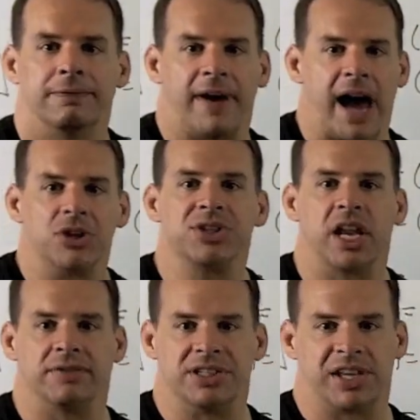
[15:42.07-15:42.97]
final
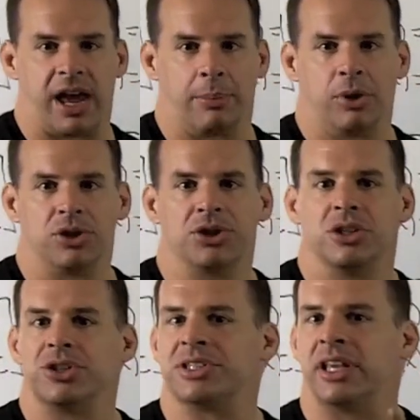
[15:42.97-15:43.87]
set of examples
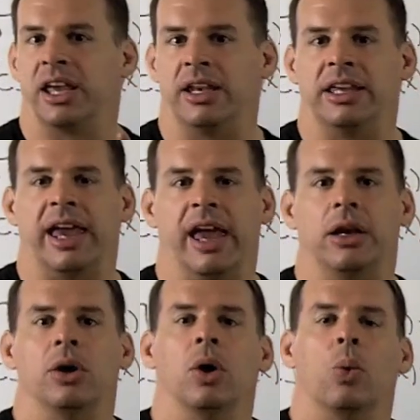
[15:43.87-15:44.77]
just to
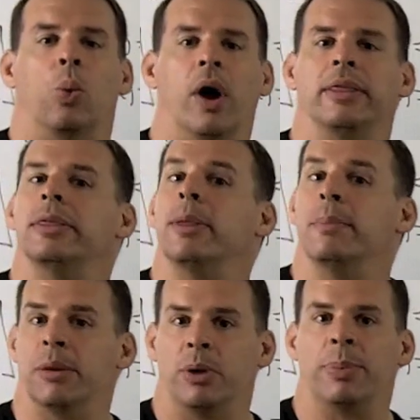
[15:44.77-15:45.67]
indicate what the
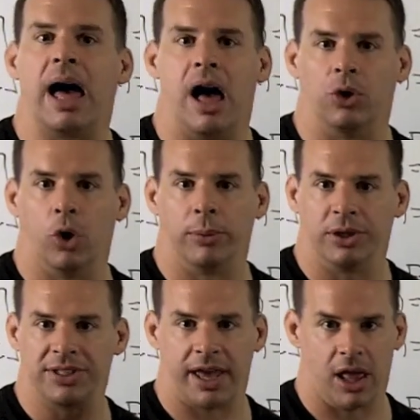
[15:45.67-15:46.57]
minimal
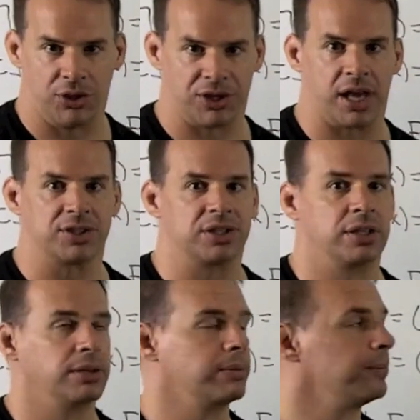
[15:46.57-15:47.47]
polynomial tells
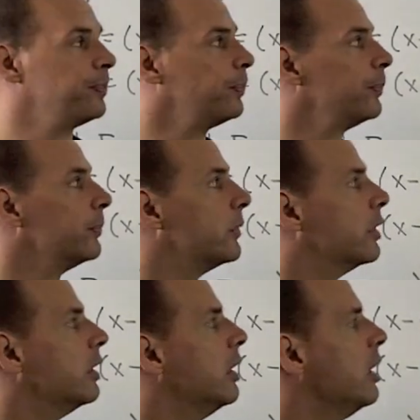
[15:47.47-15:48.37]
us.
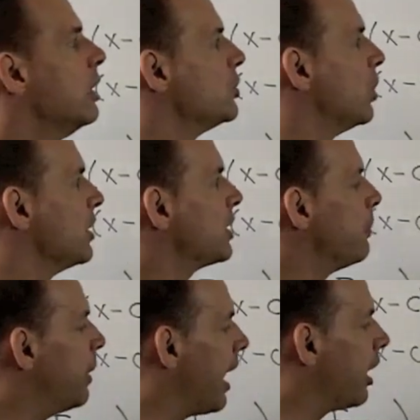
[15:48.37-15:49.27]
So let's
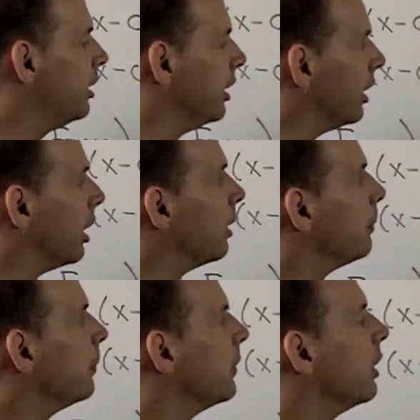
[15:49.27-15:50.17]
compare here.
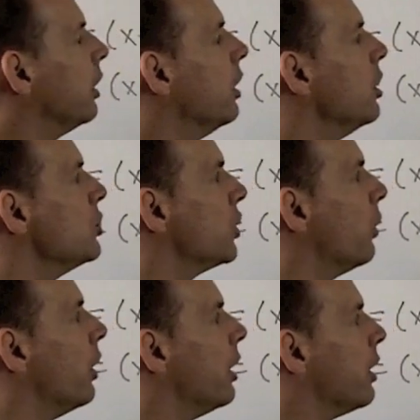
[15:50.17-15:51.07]

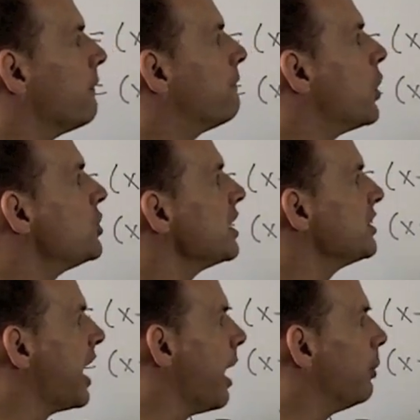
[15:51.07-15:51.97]
So in our first
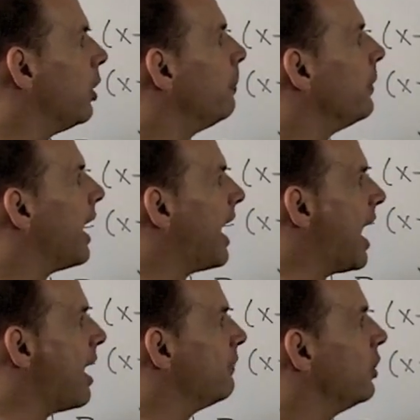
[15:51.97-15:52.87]
example, I
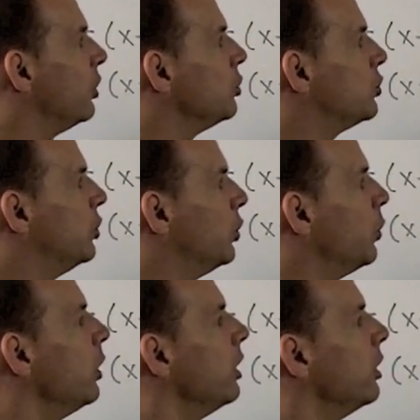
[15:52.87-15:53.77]
have
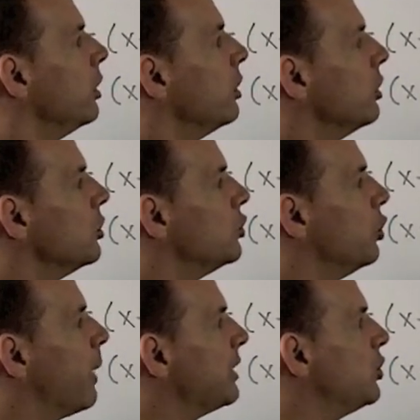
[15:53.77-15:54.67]
two
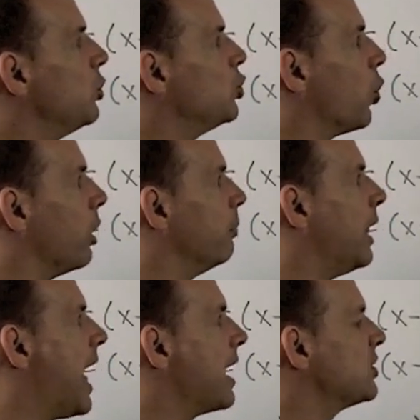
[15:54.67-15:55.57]
2 by 2 Jordan
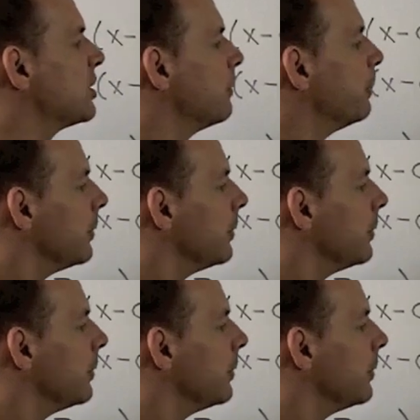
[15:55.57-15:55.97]
blocks.